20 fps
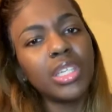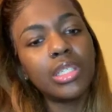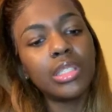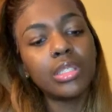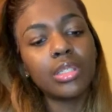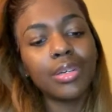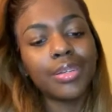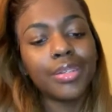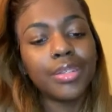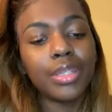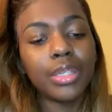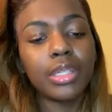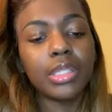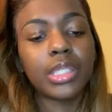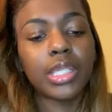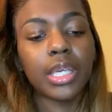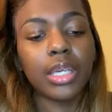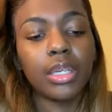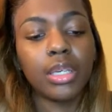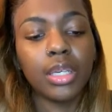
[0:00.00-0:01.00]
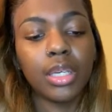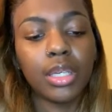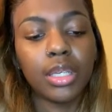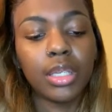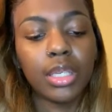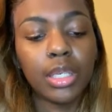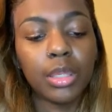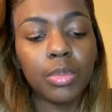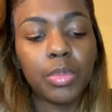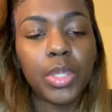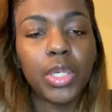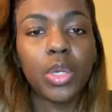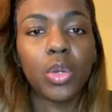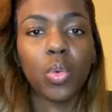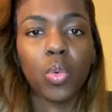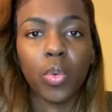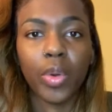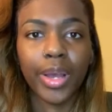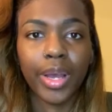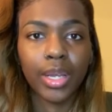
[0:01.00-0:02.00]
it's other things like it
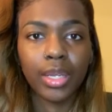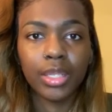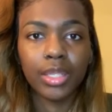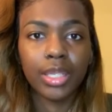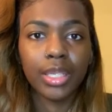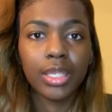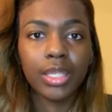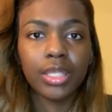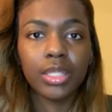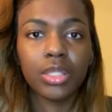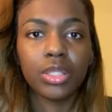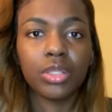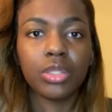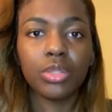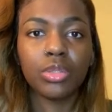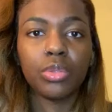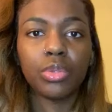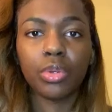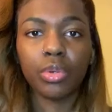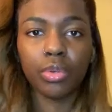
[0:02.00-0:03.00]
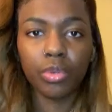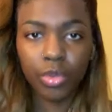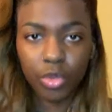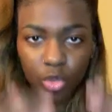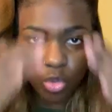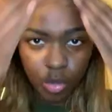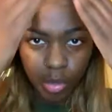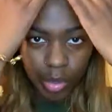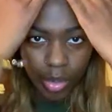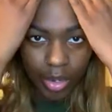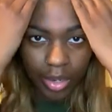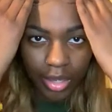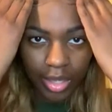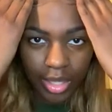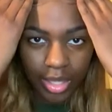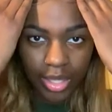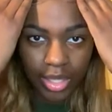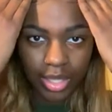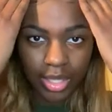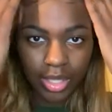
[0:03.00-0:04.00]
being wide lace, you know, when you part
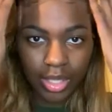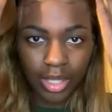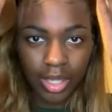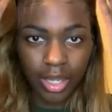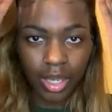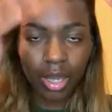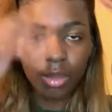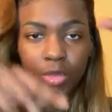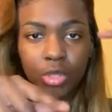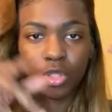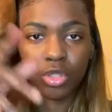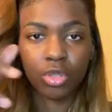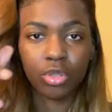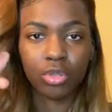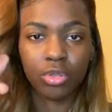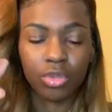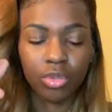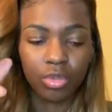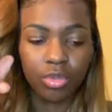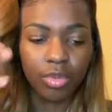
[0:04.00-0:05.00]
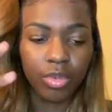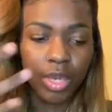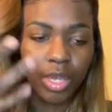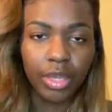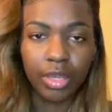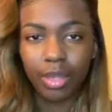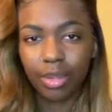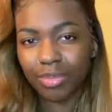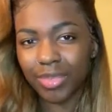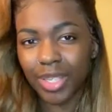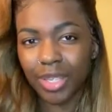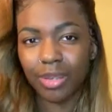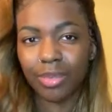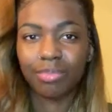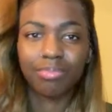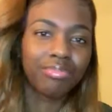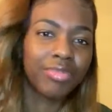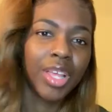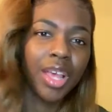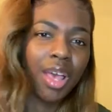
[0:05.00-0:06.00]
it, it's like, I'm gonna show you. I'm
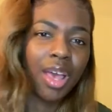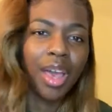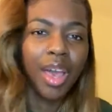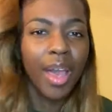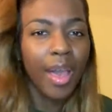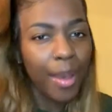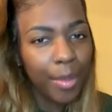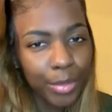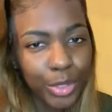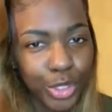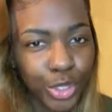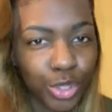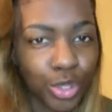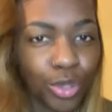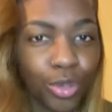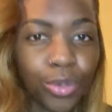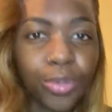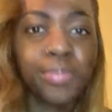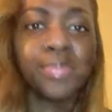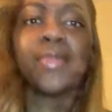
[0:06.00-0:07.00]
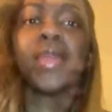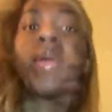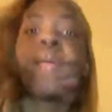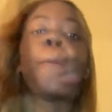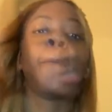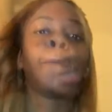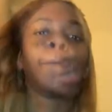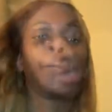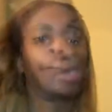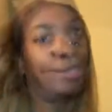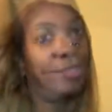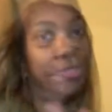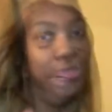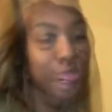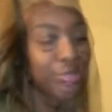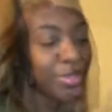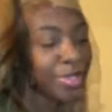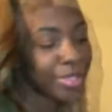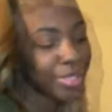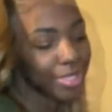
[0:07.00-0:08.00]
gonna show. Let me get the glasses.
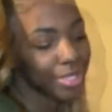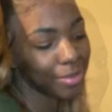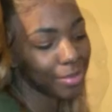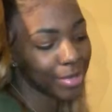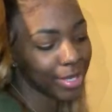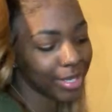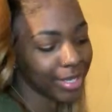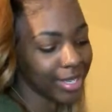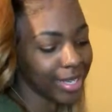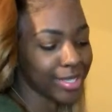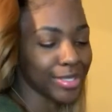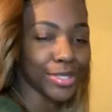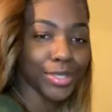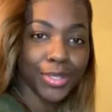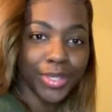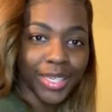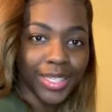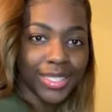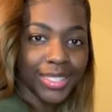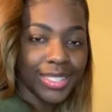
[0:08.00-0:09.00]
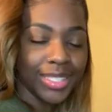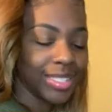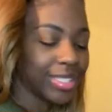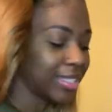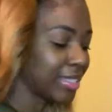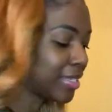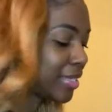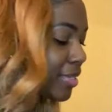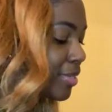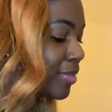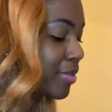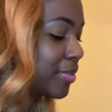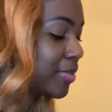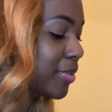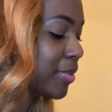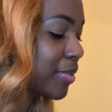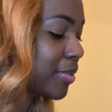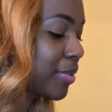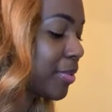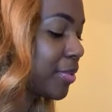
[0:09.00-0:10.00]
You know, I got my glasses so I can see again, you
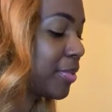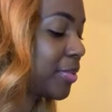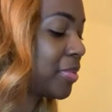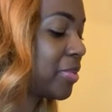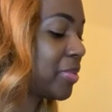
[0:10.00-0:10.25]
know.